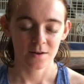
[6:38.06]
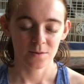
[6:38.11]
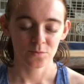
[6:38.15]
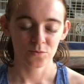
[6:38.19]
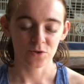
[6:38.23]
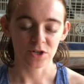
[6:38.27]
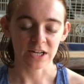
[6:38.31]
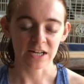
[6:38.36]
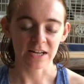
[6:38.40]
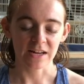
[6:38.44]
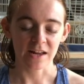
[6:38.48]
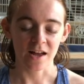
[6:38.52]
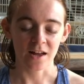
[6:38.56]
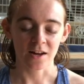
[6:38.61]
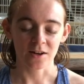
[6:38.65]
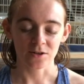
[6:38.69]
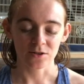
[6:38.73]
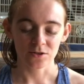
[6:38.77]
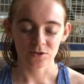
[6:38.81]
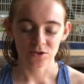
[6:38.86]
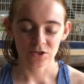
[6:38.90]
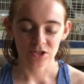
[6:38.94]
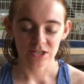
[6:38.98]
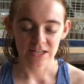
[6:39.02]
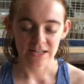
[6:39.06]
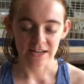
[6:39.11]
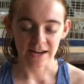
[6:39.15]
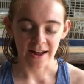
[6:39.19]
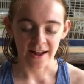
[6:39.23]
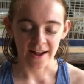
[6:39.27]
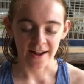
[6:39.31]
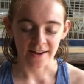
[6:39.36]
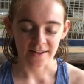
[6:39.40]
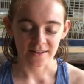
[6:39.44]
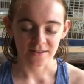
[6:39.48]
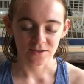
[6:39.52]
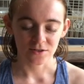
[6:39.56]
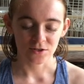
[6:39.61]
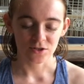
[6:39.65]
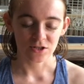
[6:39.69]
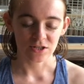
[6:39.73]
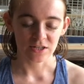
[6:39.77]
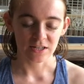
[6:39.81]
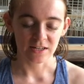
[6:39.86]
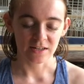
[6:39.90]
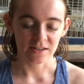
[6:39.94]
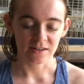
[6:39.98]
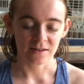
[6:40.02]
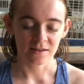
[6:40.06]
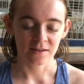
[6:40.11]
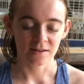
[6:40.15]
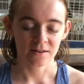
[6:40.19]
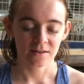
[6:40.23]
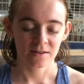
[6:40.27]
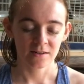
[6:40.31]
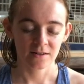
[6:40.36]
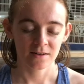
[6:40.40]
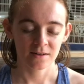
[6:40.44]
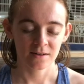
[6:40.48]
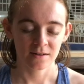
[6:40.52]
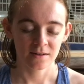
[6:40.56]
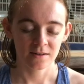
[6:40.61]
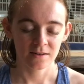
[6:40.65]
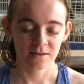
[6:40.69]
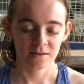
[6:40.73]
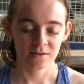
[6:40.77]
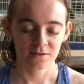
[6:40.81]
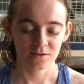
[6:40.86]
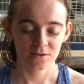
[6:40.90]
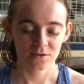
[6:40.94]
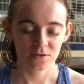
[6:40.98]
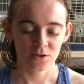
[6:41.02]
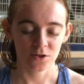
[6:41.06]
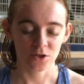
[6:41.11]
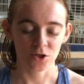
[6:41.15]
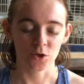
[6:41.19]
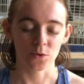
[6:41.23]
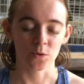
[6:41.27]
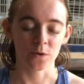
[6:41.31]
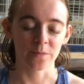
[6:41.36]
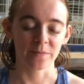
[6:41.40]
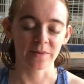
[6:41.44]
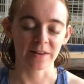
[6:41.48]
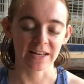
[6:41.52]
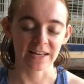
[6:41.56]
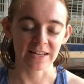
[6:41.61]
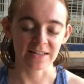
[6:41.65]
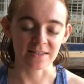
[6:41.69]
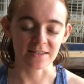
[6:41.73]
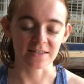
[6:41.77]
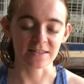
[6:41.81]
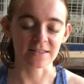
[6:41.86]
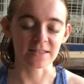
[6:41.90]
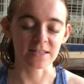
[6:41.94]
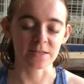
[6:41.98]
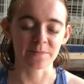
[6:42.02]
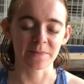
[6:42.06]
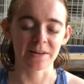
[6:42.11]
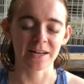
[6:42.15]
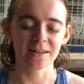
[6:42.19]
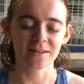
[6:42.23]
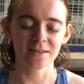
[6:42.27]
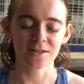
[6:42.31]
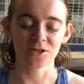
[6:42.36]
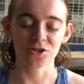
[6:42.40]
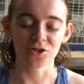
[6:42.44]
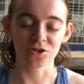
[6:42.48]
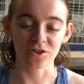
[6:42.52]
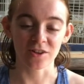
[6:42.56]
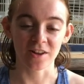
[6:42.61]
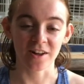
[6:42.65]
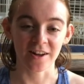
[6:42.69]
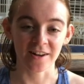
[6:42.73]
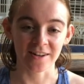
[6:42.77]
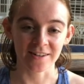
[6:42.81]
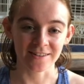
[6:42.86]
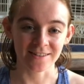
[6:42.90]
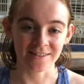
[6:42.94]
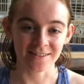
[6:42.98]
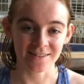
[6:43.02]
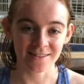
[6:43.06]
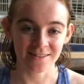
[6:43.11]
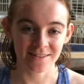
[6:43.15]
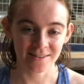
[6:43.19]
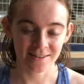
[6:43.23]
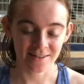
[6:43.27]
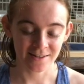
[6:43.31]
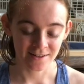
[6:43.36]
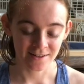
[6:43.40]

bringing energy and oxygen to newer places, expanding your lungs.